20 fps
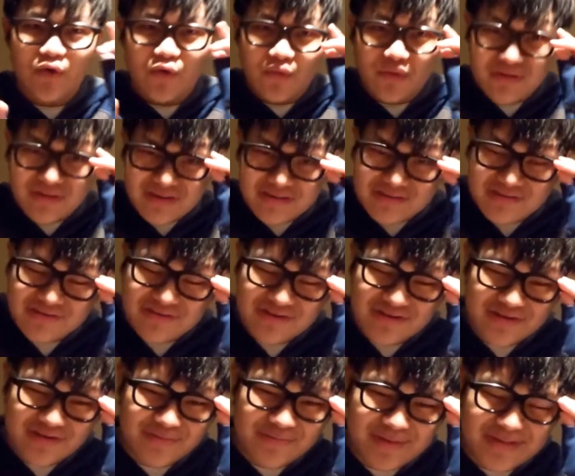We'll get there in a
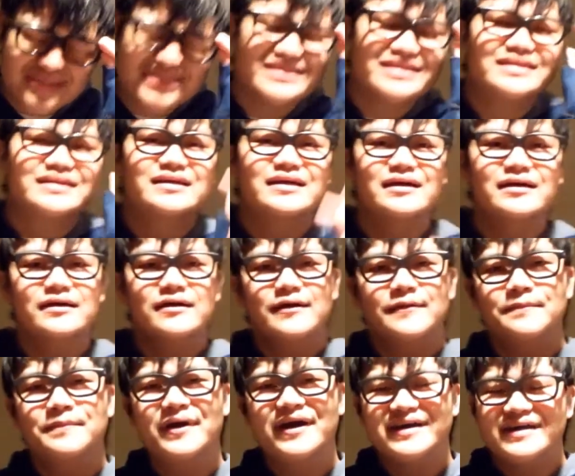little bit.
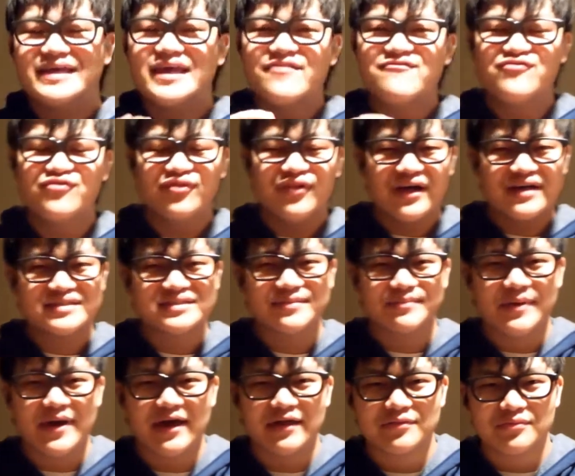But if you lost the
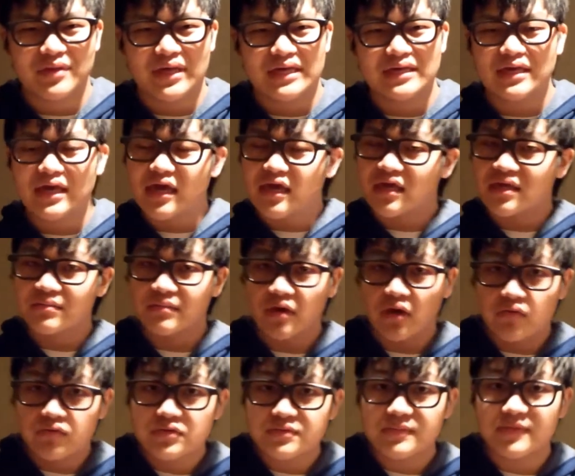pathway, it can
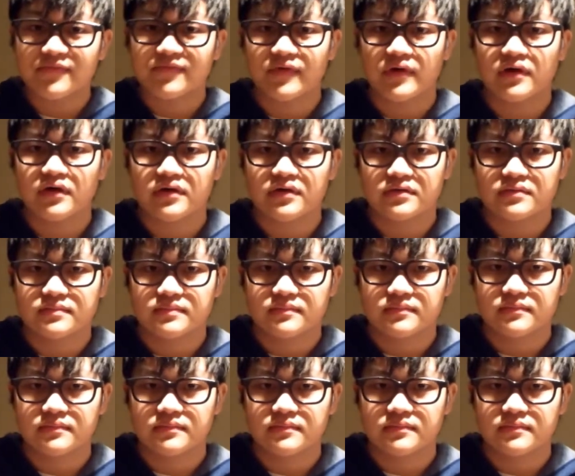always be found.